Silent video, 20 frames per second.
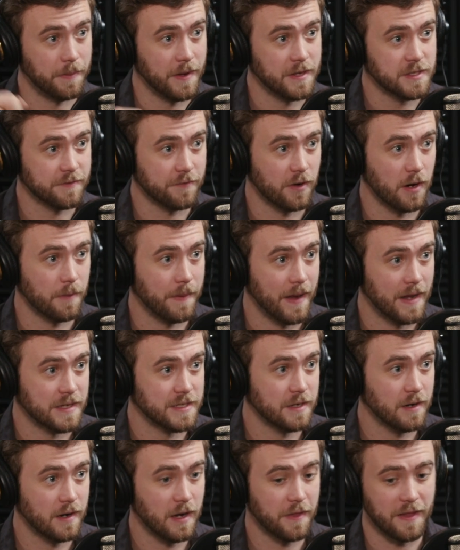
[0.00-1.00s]
piece of art
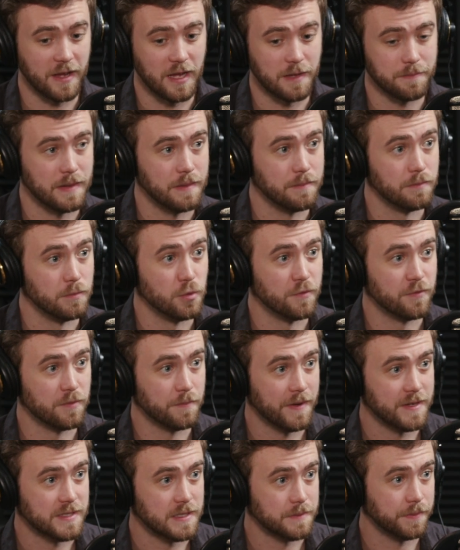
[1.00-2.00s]
painted on it that could be moved
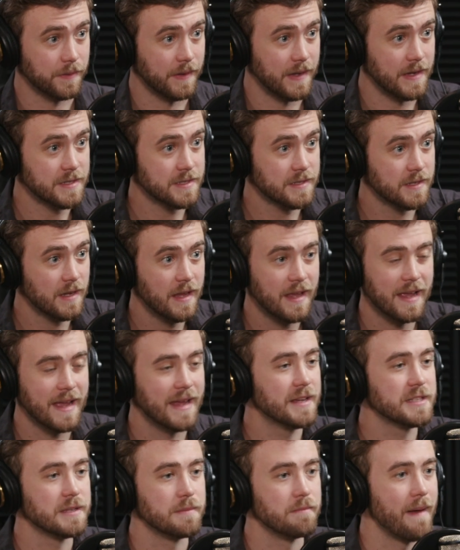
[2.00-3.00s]
from place to place.
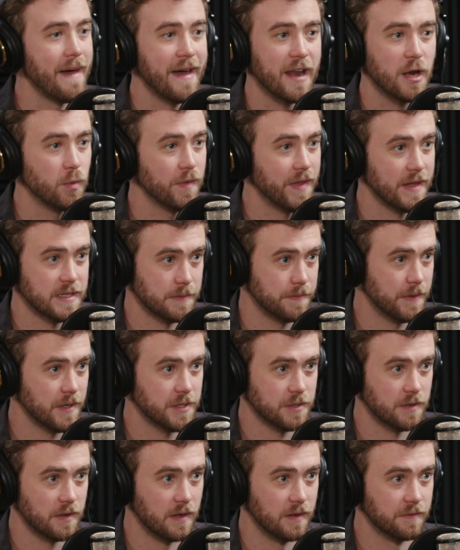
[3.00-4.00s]
It doesn't matter what that's a
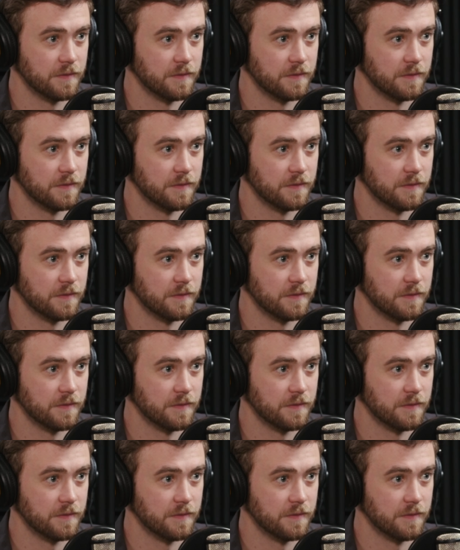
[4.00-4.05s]
picture of.